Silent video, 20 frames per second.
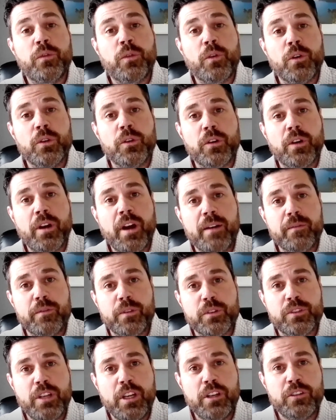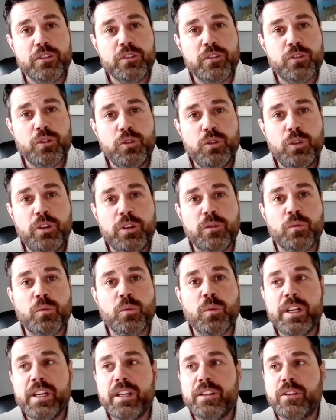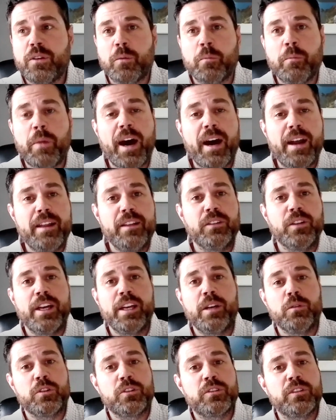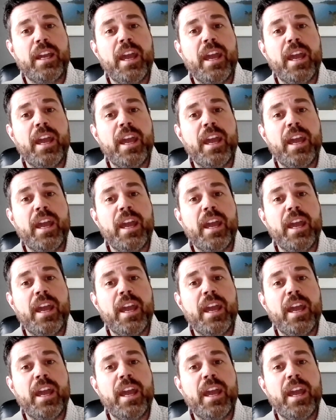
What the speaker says: further conversation so you can read their body language.